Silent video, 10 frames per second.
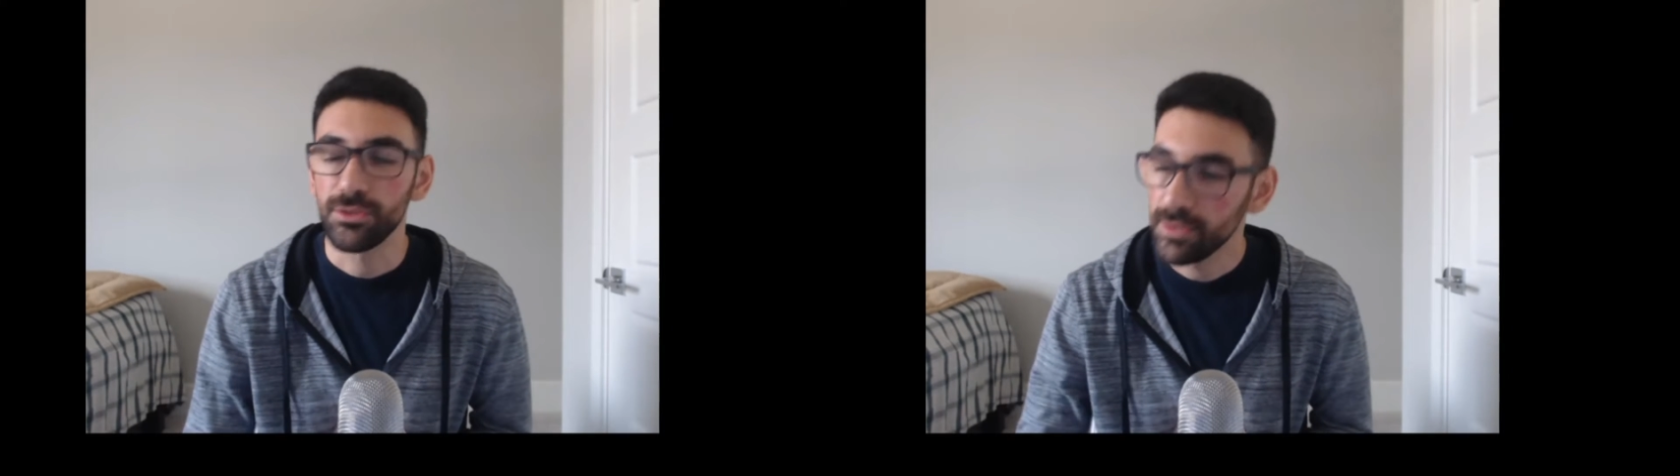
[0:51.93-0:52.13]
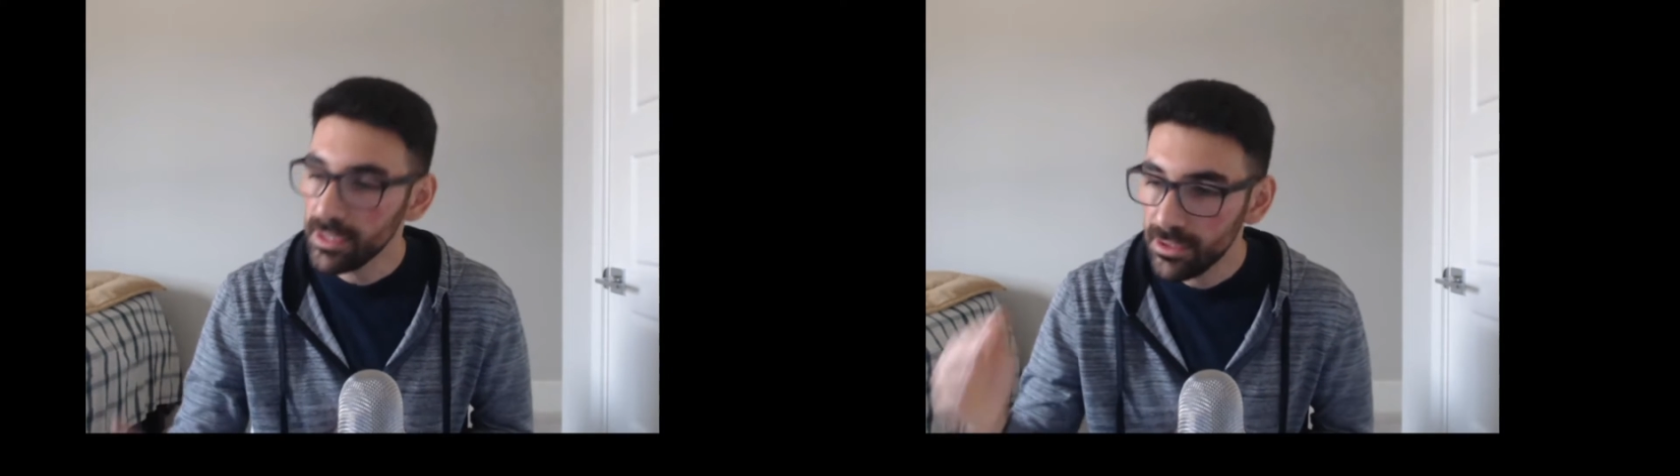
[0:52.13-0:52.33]

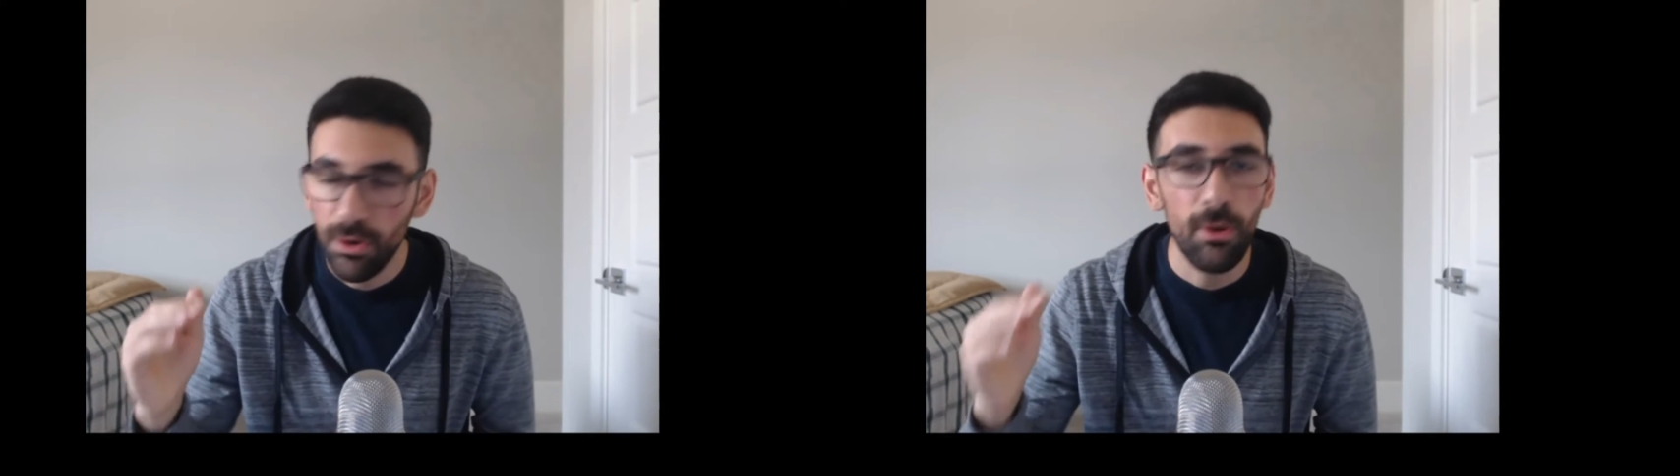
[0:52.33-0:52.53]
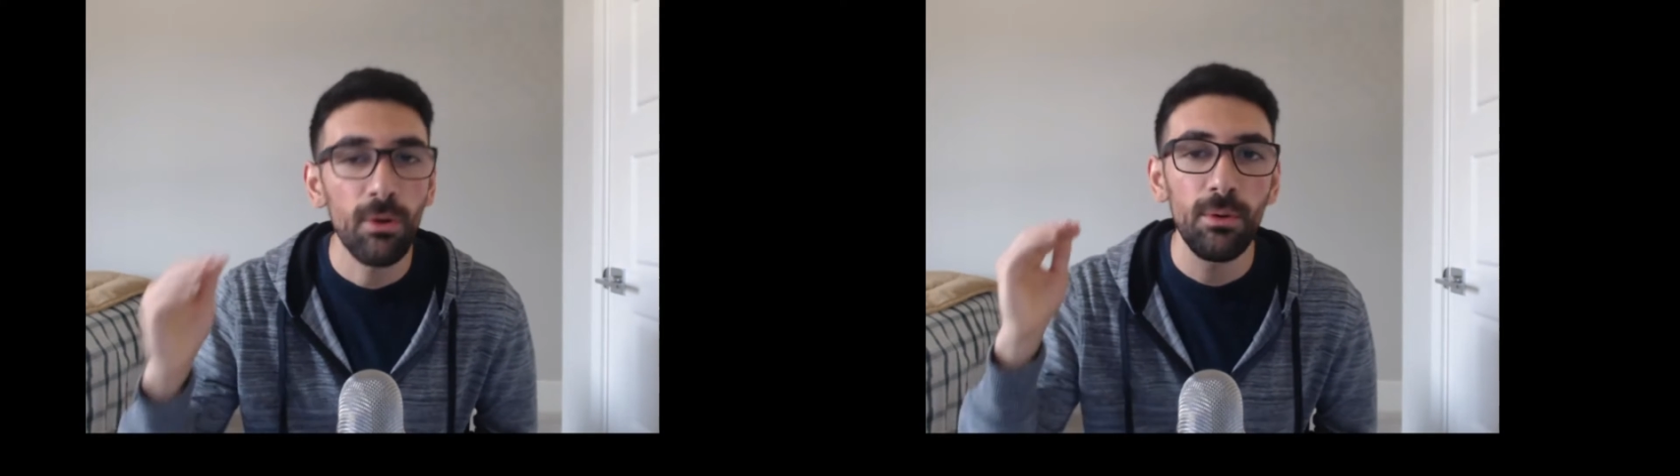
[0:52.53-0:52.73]
You need to
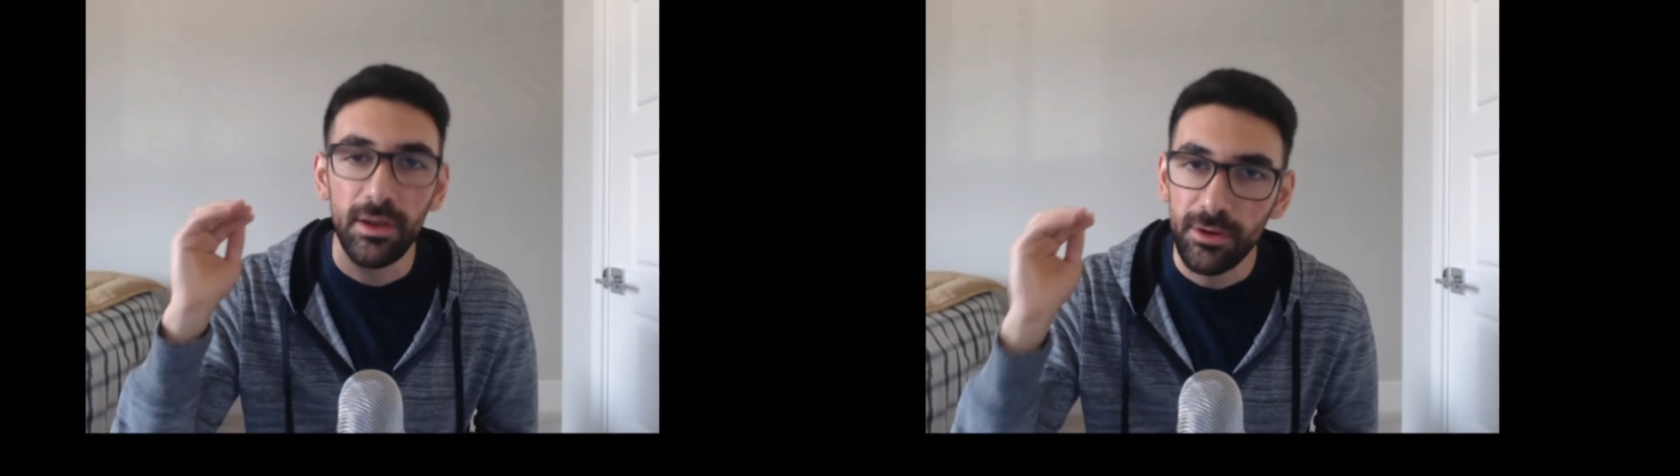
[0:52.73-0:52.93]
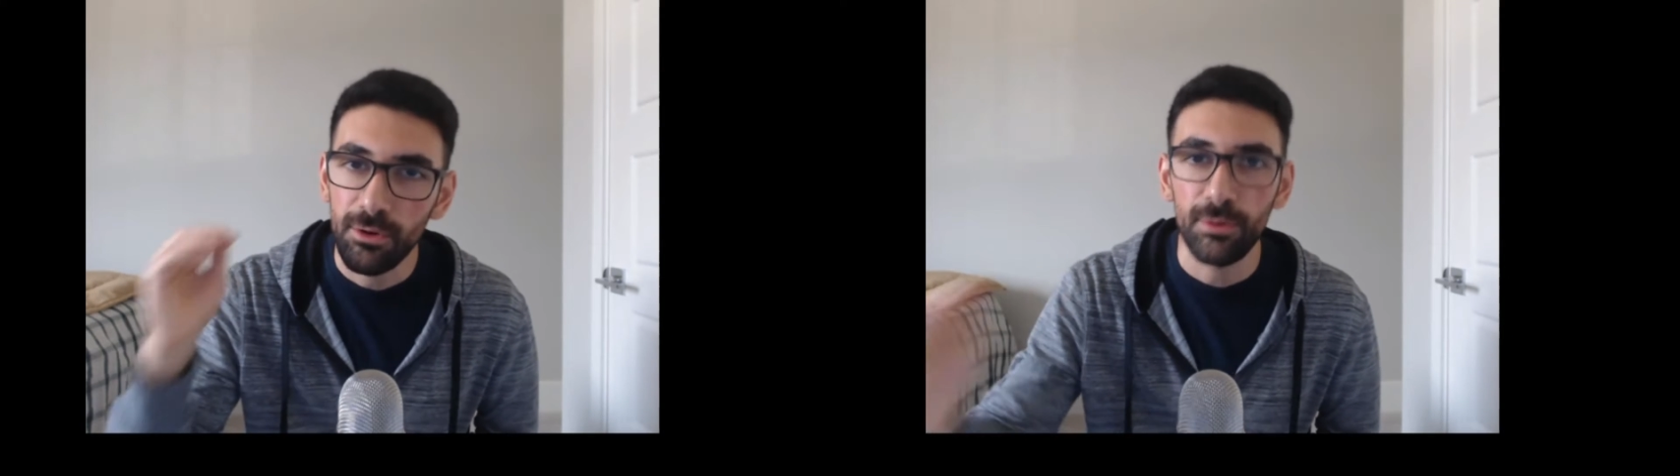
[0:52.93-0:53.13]
go
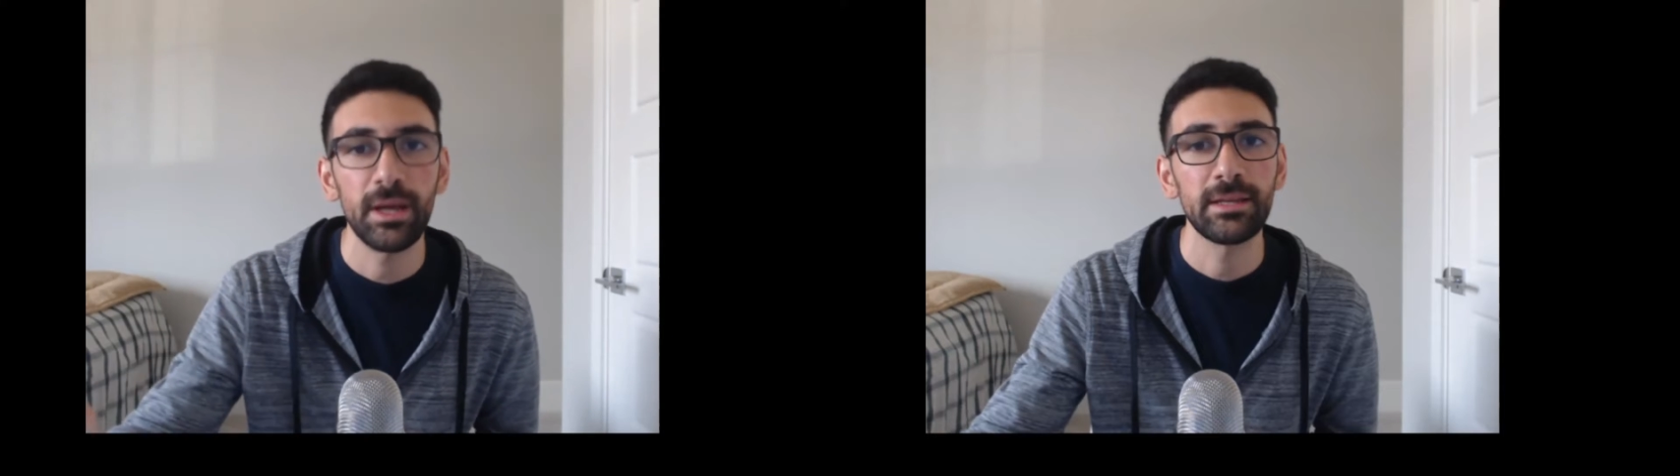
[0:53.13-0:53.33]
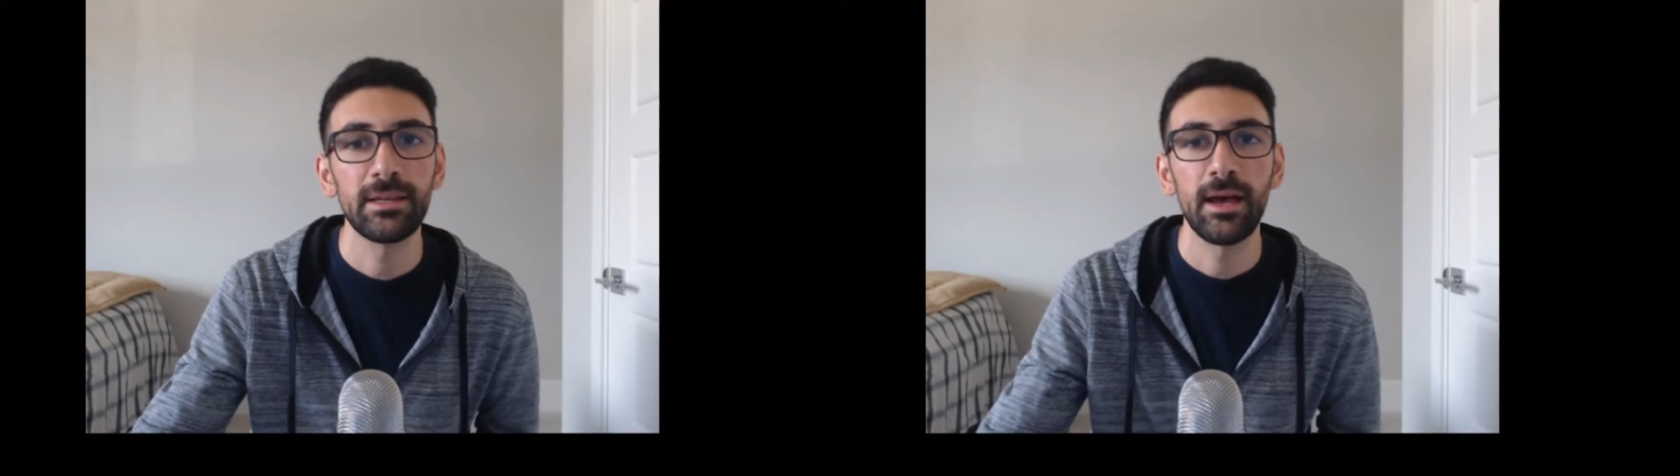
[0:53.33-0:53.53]
and go
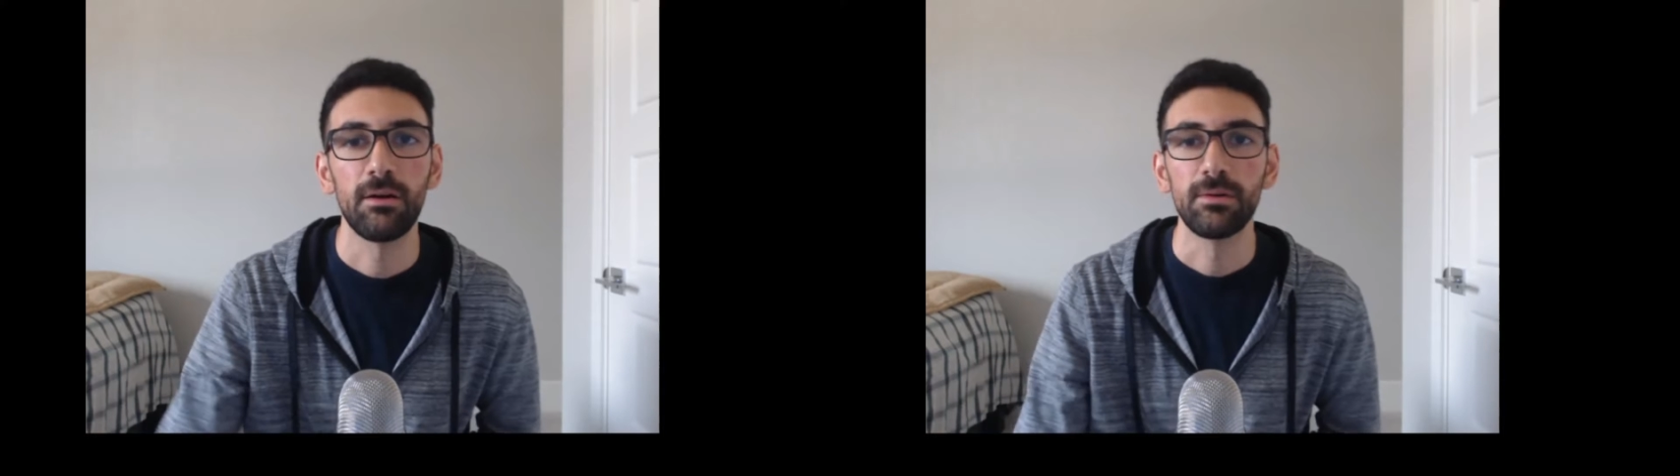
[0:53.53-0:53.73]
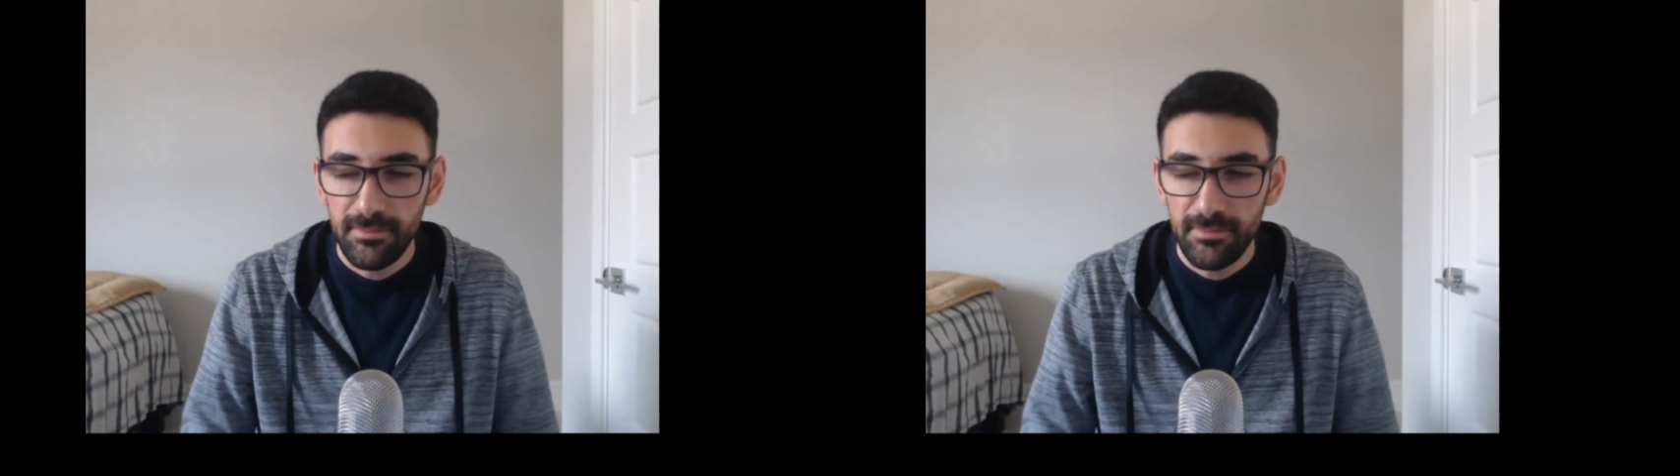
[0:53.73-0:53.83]
right now.